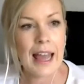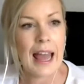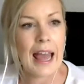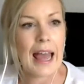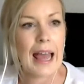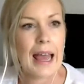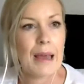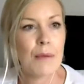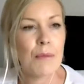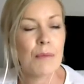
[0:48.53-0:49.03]

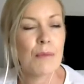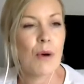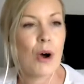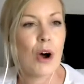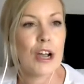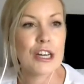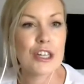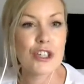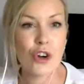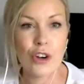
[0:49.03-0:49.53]
Um,
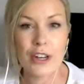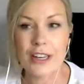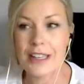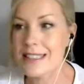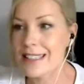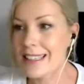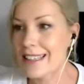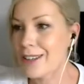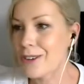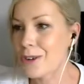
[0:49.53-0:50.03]
I
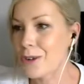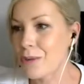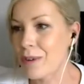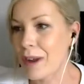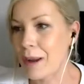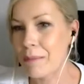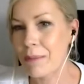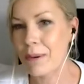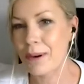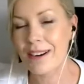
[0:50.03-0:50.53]
joined in
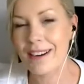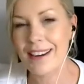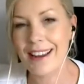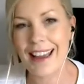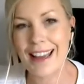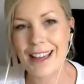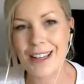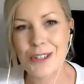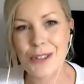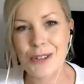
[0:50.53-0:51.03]
November
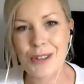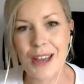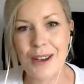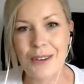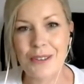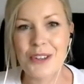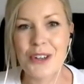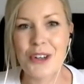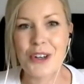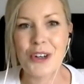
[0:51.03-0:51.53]
uh,
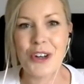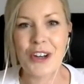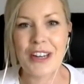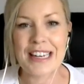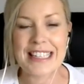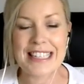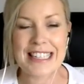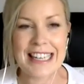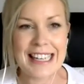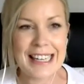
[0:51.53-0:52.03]

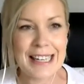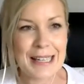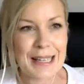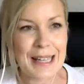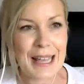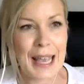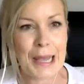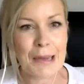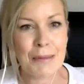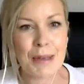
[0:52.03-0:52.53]
2019,
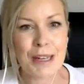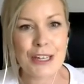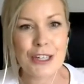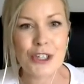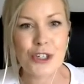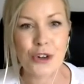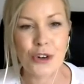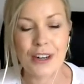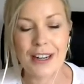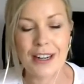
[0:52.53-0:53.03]
came in
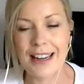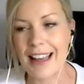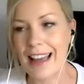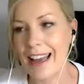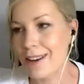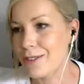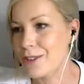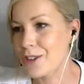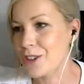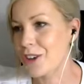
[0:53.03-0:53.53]
shortly
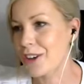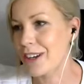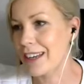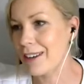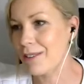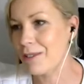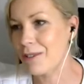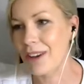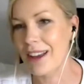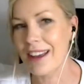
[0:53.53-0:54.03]
after
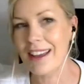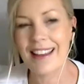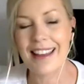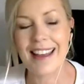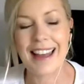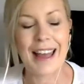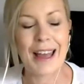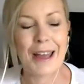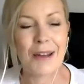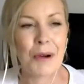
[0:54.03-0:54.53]
Aoife, uh,
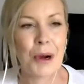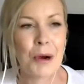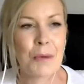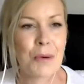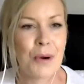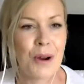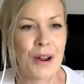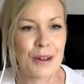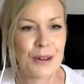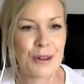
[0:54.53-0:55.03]
our
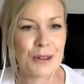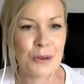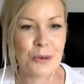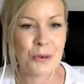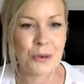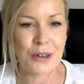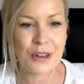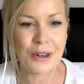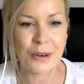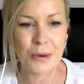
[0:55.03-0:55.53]
product
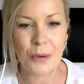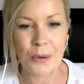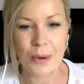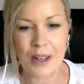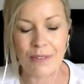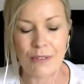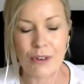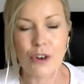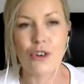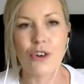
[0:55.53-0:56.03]
owner, who
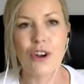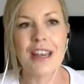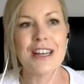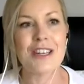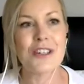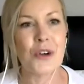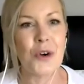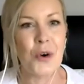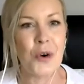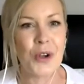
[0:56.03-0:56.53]
gave a
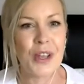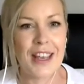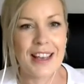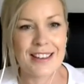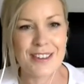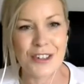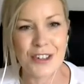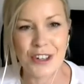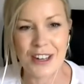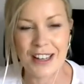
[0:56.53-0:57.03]
great talk
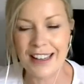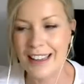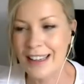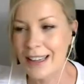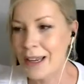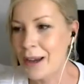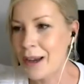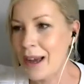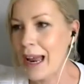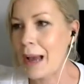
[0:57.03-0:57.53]
yesterday,
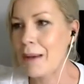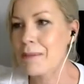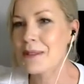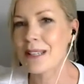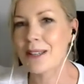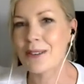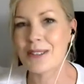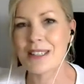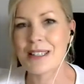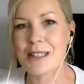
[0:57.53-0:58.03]

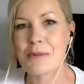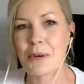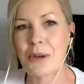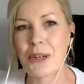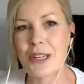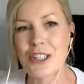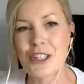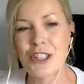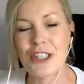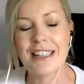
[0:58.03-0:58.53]
absolute
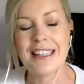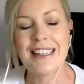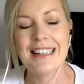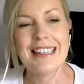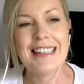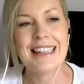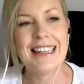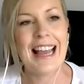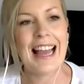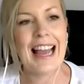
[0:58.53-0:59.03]
inspiration.
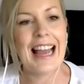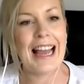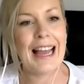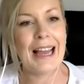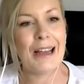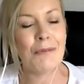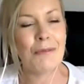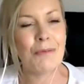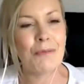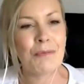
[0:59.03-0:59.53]

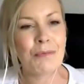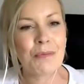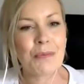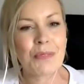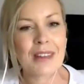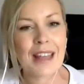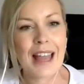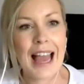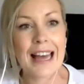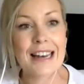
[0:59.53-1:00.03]
Um,
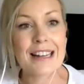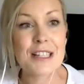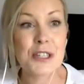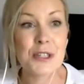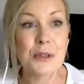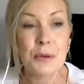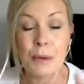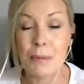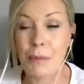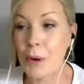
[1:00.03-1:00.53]
and
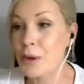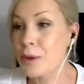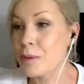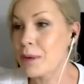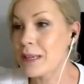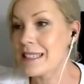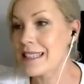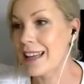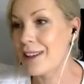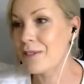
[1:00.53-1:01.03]
it's both
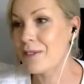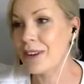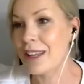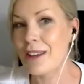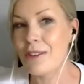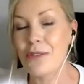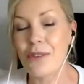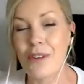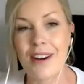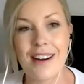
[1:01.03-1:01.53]
myself and
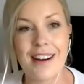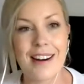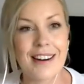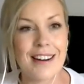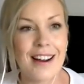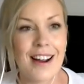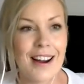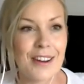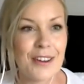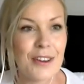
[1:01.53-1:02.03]
Aoife are,
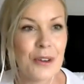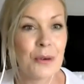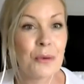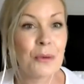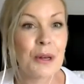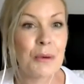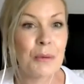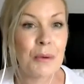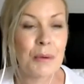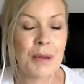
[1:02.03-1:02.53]
are the
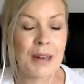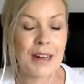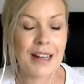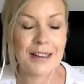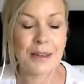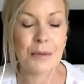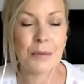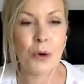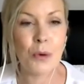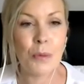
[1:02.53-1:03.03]
only women at
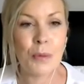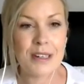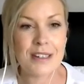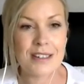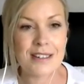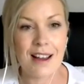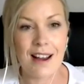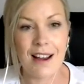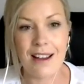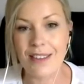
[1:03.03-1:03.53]
the moment
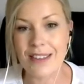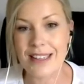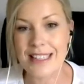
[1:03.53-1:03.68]
on the